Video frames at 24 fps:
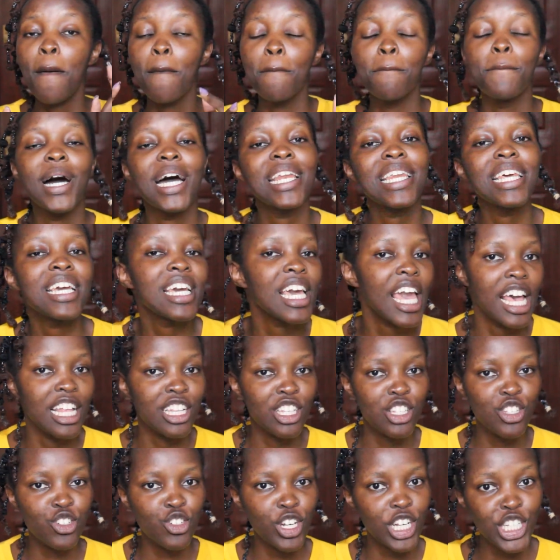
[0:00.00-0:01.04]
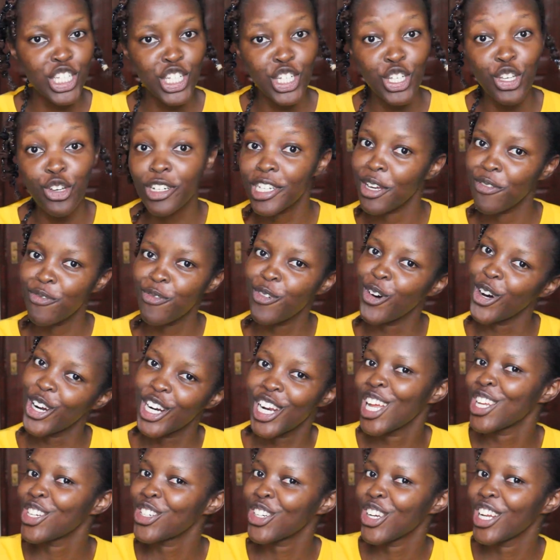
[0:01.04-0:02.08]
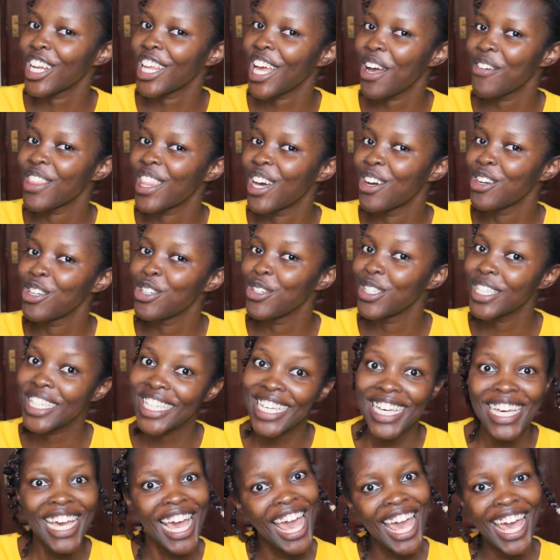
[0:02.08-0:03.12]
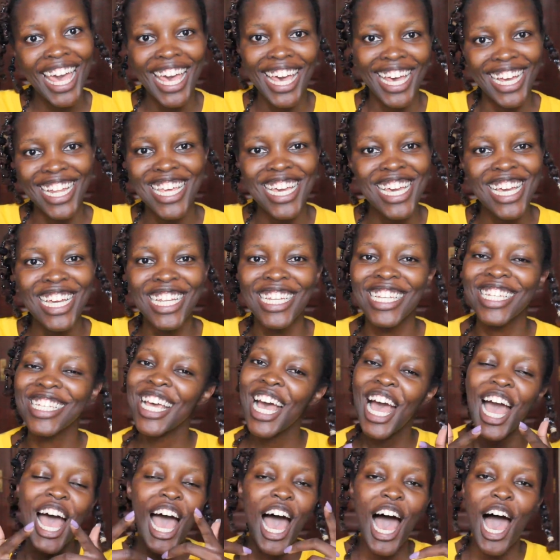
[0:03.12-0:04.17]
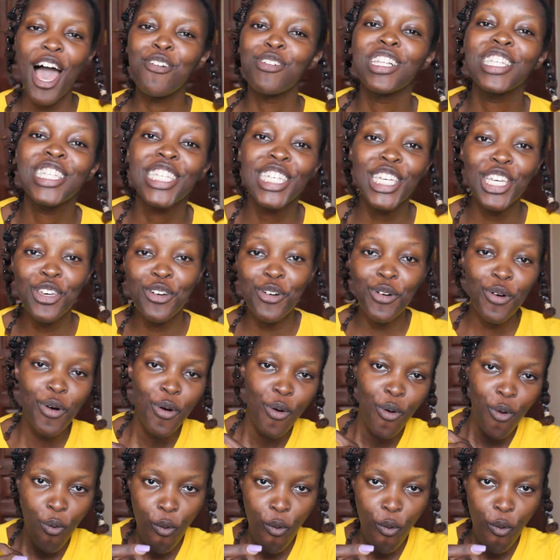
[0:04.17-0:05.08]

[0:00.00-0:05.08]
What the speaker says: banding and stretching your type 4 natural hair without using any heat. I will see you